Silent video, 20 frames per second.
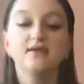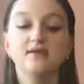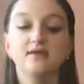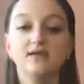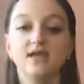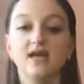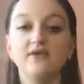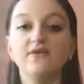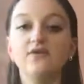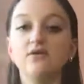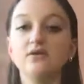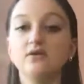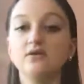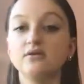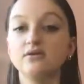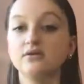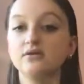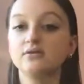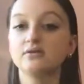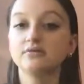If
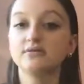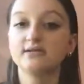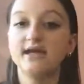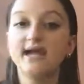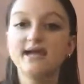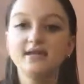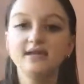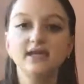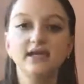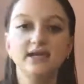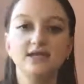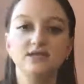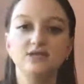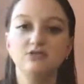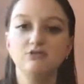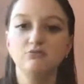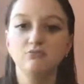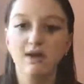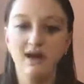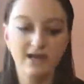you're tightening it
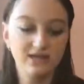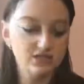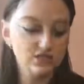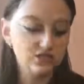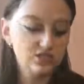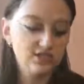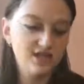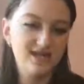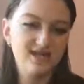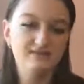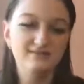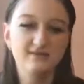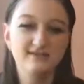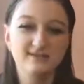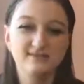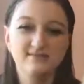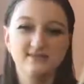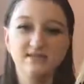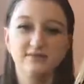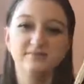too much, it's
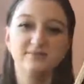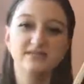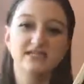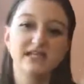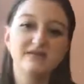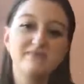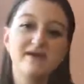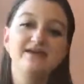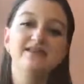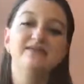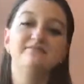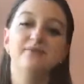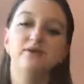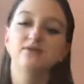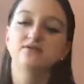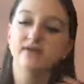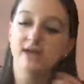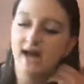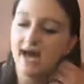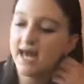going to make the bow
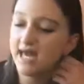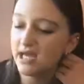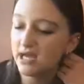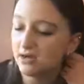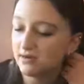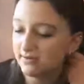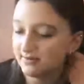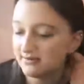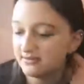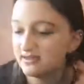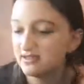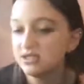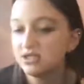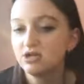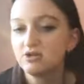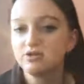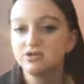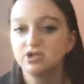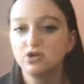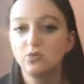tired.
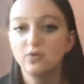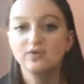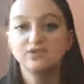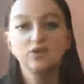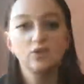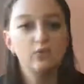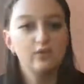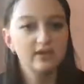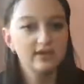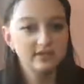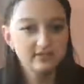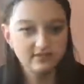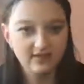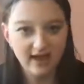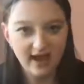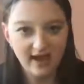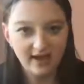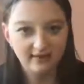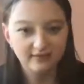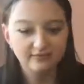So we don't want to do
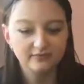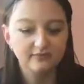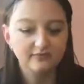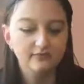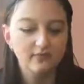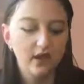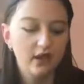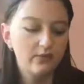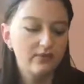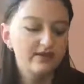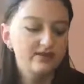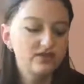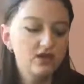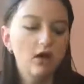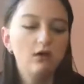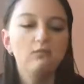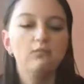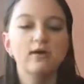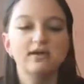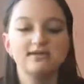that. And we
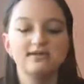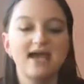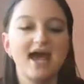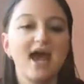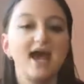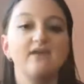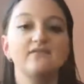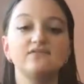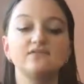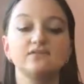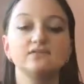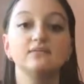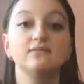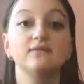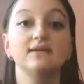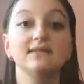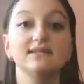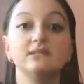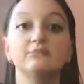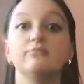don't want to have to
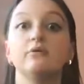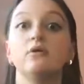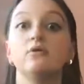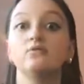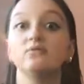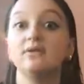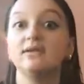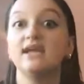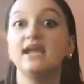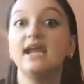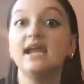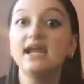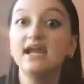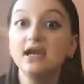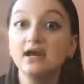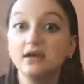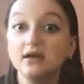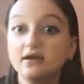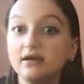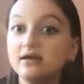get the bow
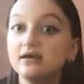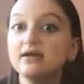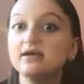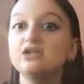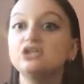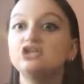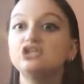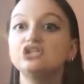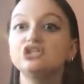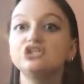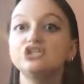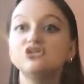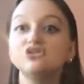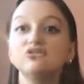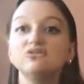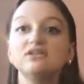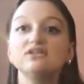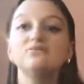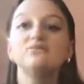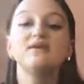re-haired
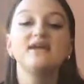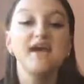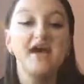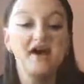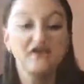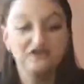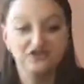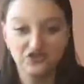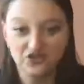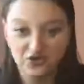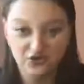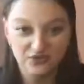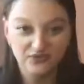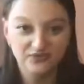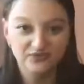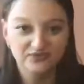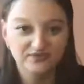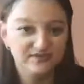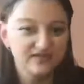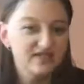sooner than we have to.
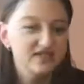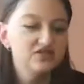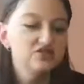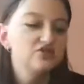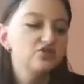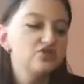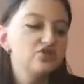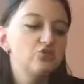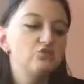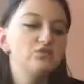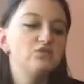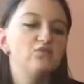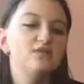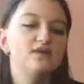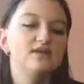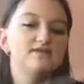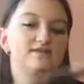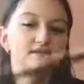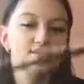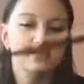So we want
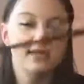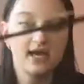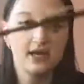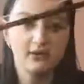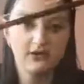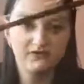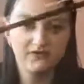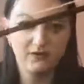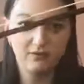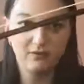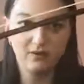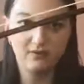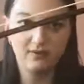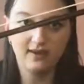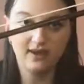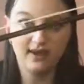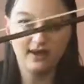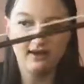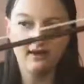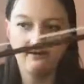to take care of it while we
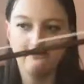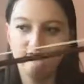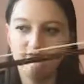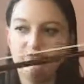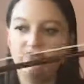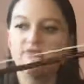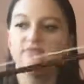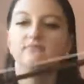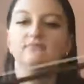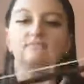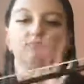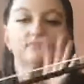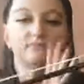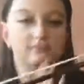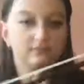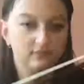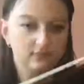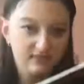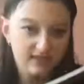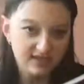have
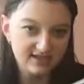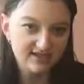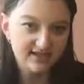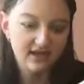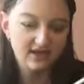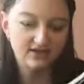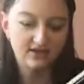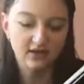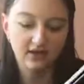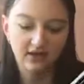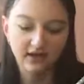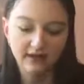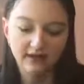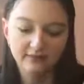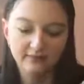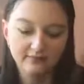these hairs on it.